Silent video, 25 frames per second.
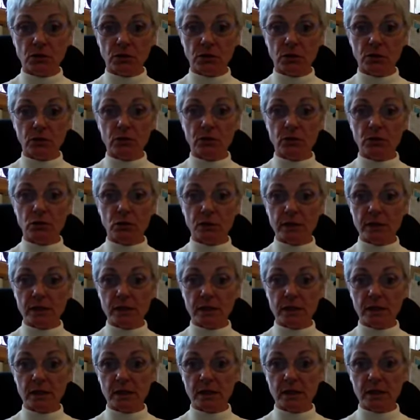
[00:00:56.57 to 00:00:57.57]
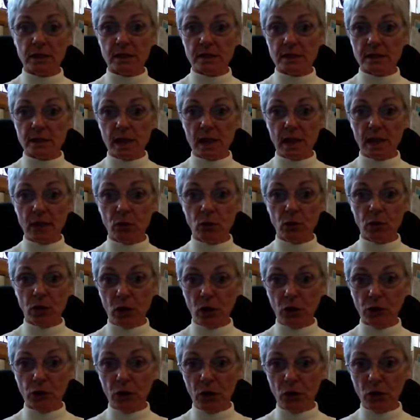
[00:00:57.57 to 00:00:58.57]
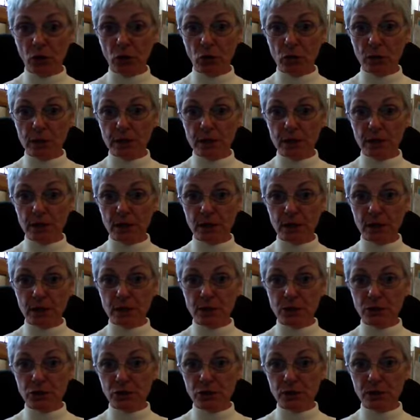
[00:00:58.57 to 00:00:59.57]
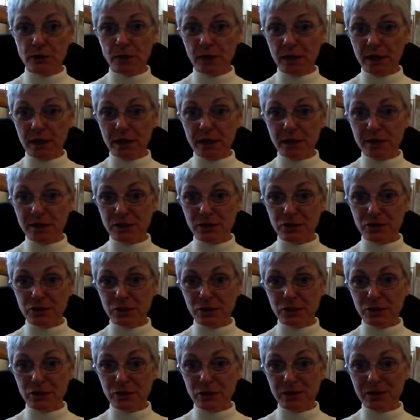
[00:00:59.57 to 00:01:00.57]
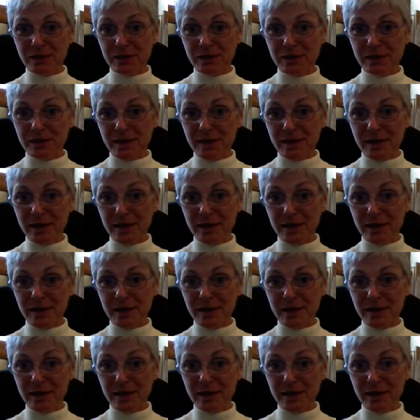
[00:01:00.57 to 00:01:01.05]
The twisting to the side, we all know, was just because she was